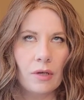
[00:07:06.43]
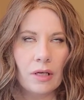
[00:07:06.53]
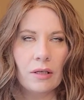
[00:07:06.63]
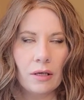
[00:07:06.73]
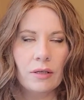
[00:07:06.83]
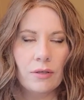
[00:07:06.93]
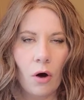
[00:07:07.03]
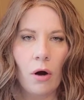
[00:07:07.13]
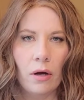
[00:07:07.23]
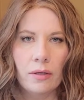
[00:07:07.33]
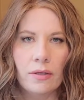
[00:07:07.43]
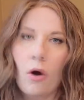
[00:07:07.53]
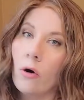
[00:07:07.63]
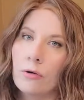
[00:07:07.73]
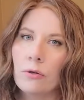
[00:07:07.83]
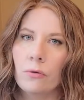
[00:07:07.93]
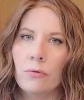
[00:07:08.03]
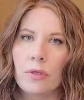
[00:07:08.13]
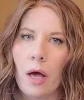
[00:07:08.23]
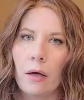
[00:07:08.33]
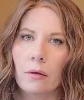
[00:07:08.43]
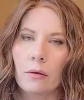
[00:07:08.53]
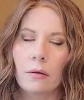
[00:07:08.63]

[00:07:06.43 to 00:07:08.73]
It's hard to lose that.